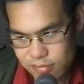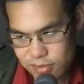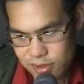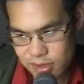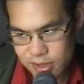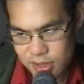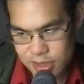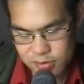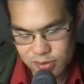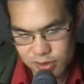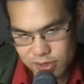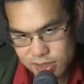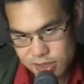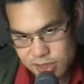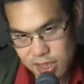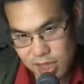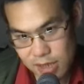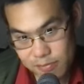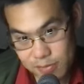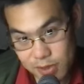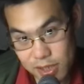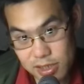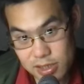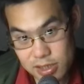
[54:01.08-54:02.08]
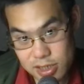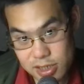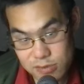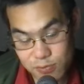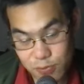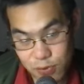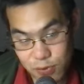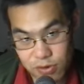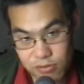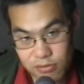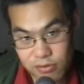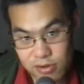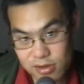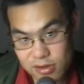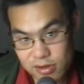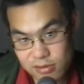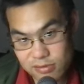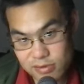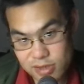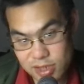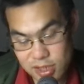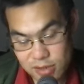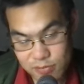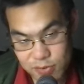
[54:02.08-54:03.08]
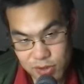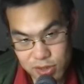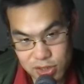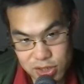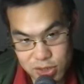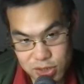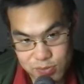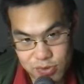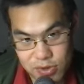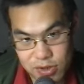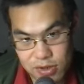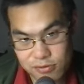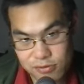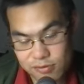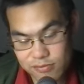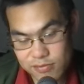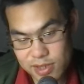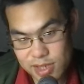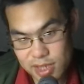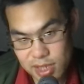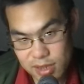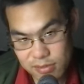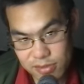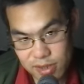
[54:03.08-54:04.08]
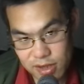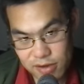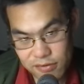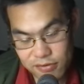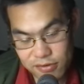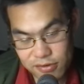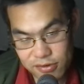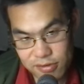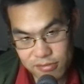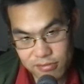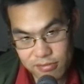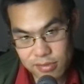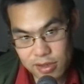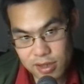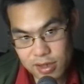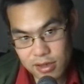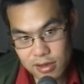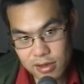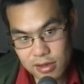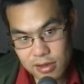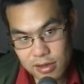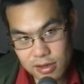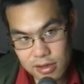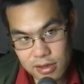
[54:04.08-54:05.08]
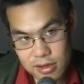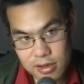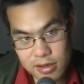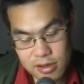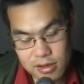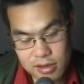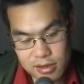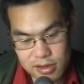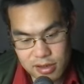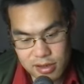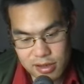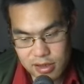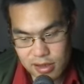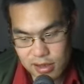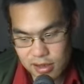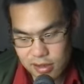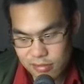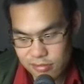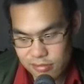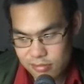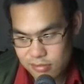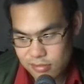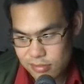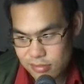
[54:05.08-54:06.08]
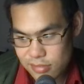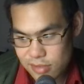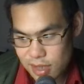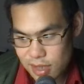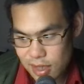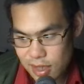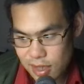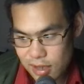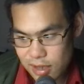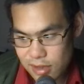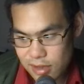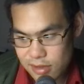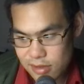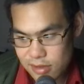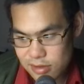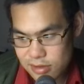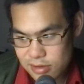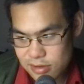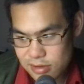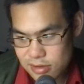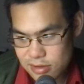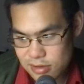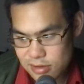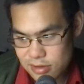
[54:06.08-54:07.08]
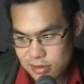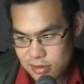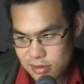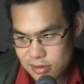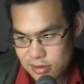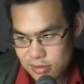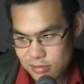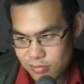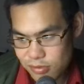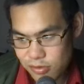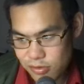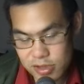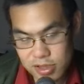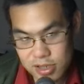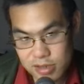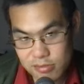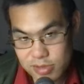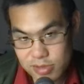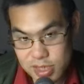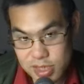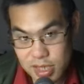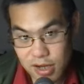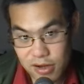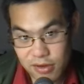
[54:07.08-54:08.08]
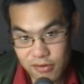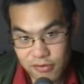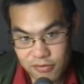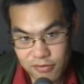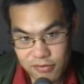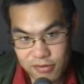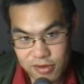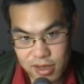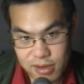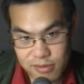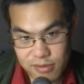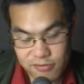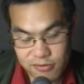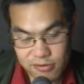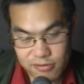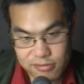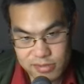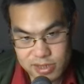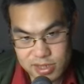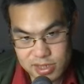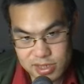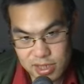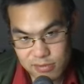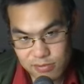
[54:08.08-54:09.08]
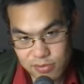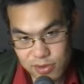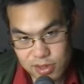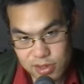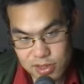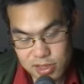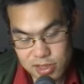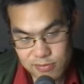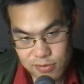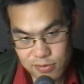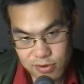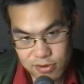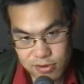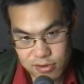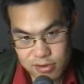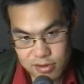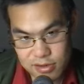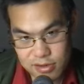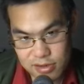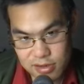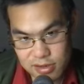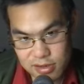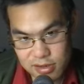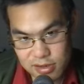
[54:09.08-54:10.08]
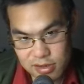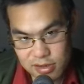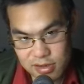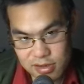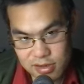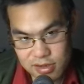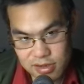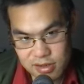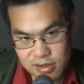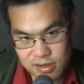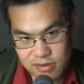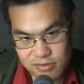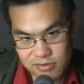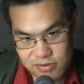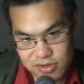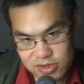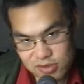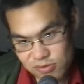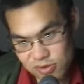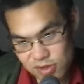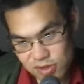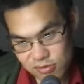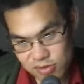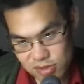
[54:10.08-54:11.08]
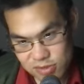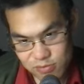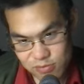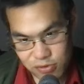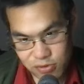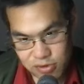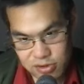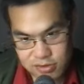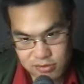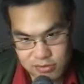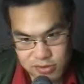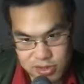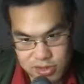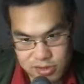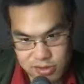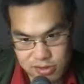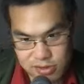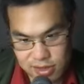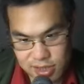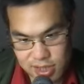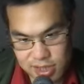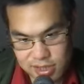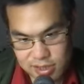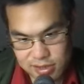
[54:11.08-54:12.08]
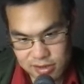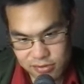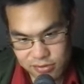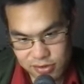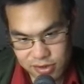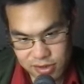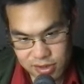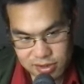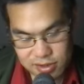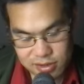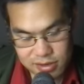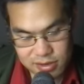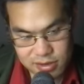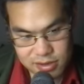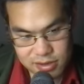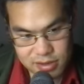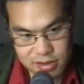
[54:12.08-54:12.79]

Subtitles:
That's why Saint Petersburg, right? Saint Petersburg would be named after him. And Putin himself came from Saint Petersburg, which when he was born it was called Leningrad.